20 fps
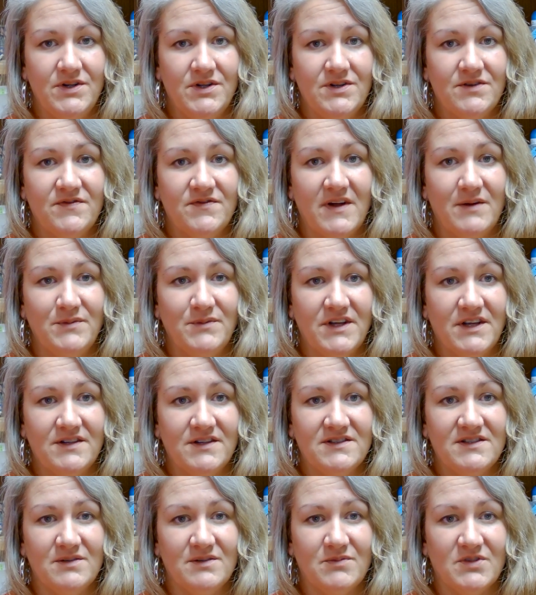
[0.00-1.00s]
your Family
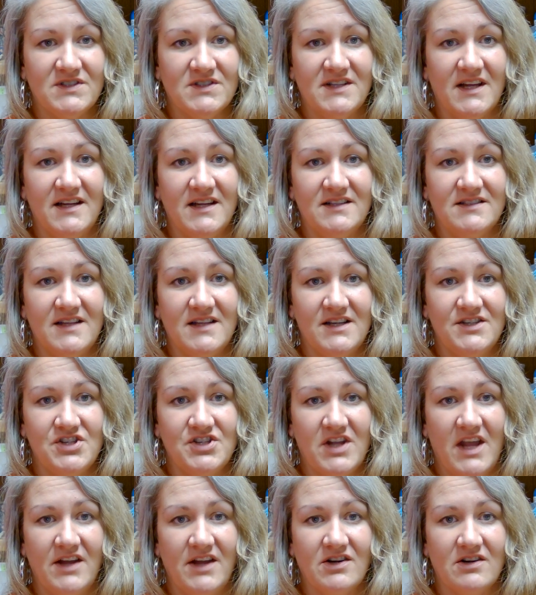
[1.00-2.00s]
Consumer Science
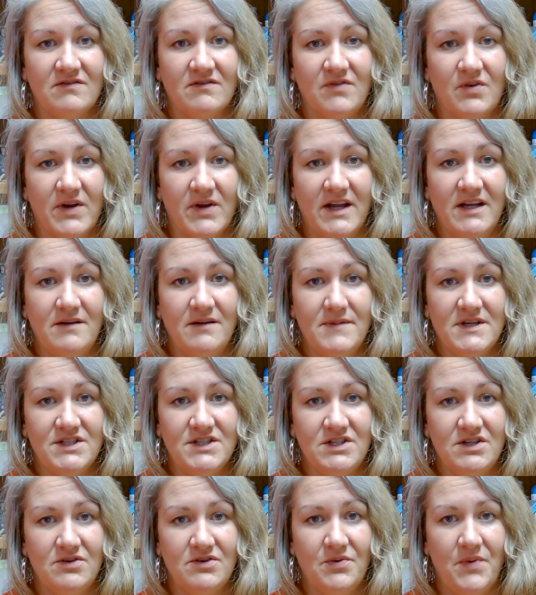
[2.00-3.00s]
Educator for
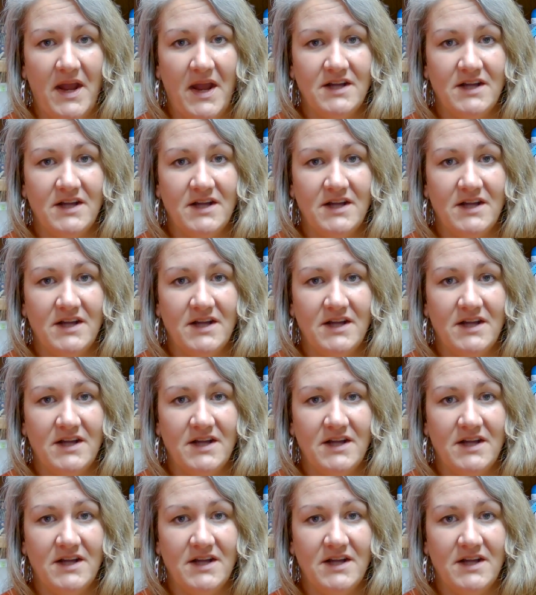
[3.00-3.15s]
NMSU